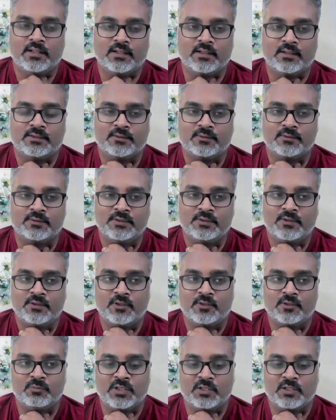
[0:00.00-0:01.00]
Uh, so could you
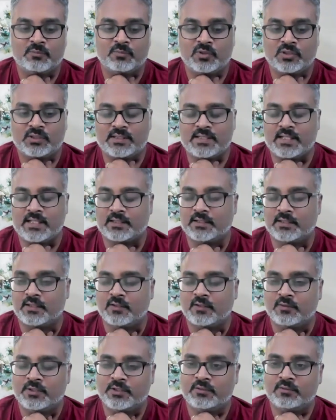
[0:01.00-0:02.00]
talk a bit about that? Like
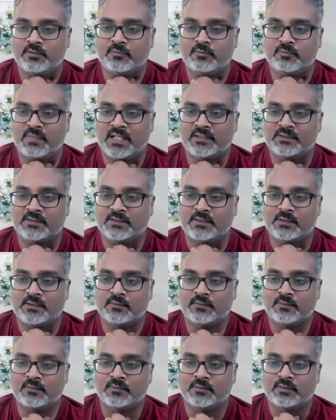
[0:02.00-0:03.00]
how do you manage
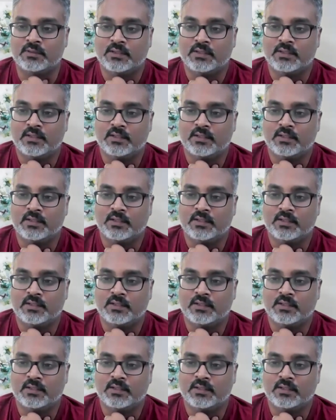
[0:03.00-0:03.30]
to